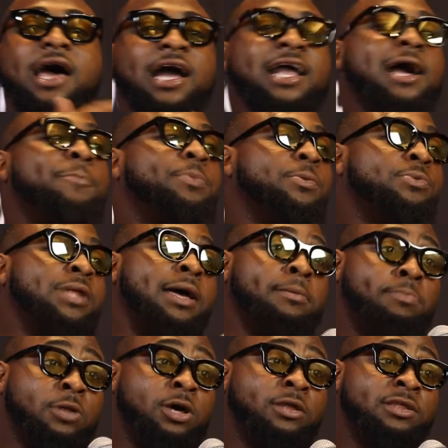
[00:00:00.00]
I got people that
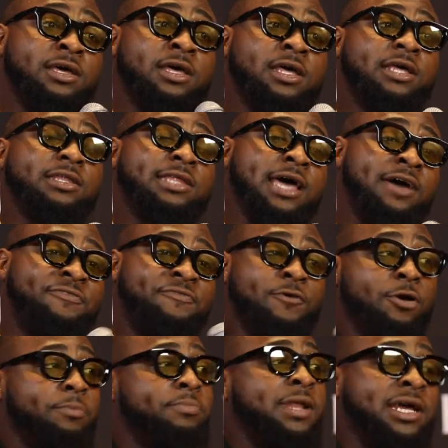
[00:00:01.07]
have blood that are
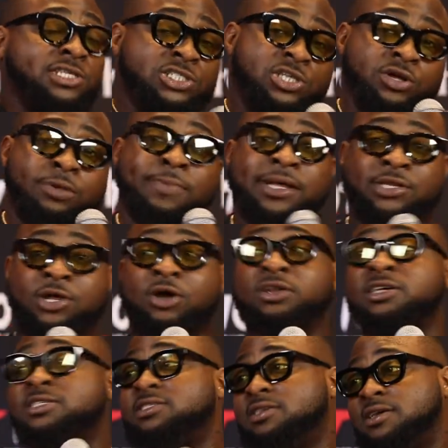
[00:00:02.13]
from Nigeria. My
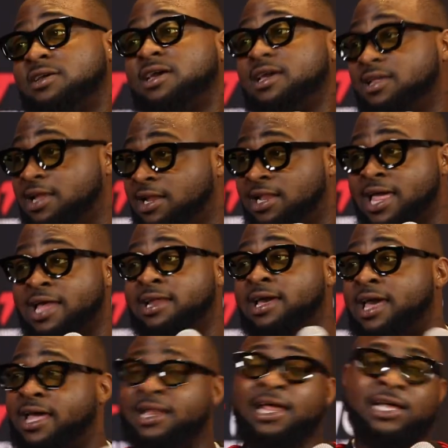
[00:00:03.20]
daughter's Atlanta
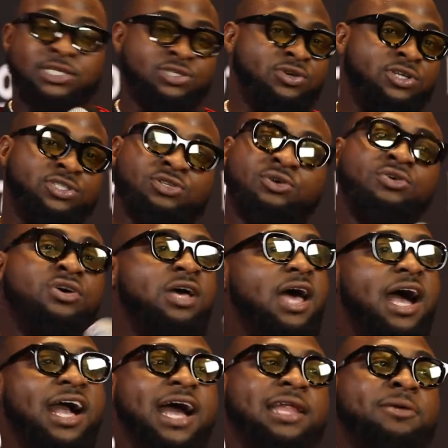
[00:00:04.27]
and Nigeria. So
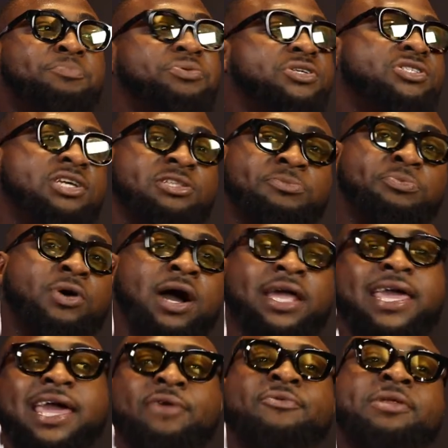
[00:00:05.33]
mm-hmm. I gotta appreciate the ball.
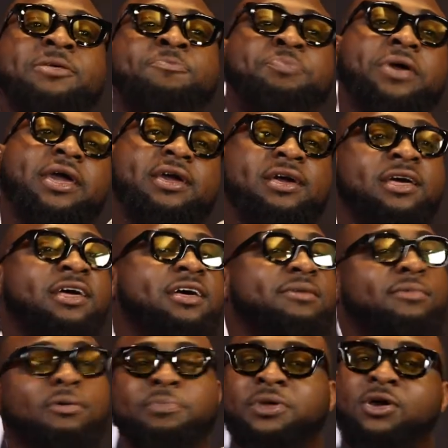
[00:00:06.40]
I can't really pick,
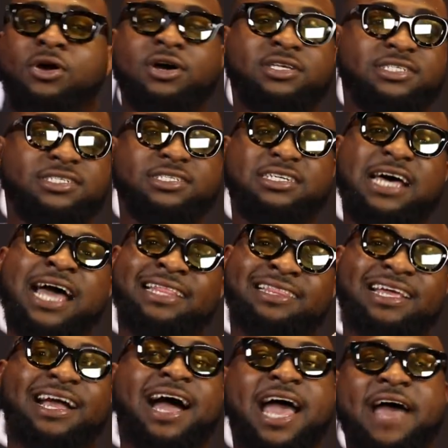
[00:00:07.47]
but because I
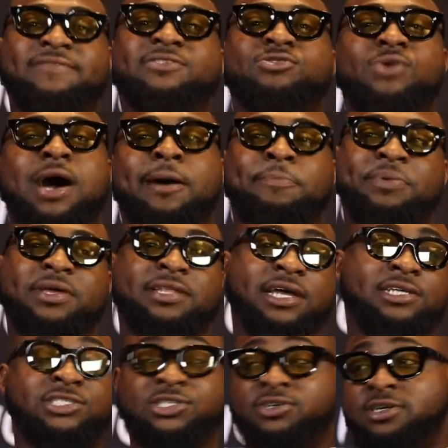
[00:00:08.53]
think I have to, I'll pick
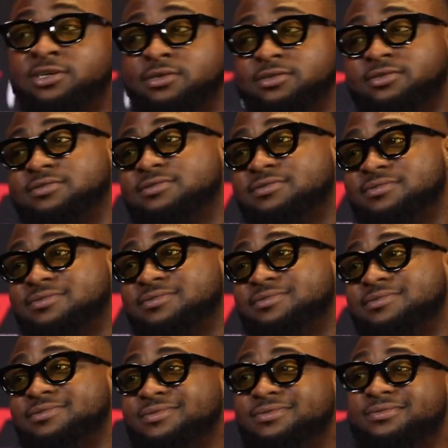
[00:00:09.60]
Nigeria.
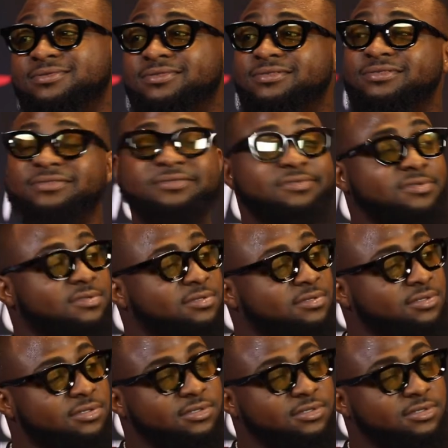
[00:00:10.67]
Wow.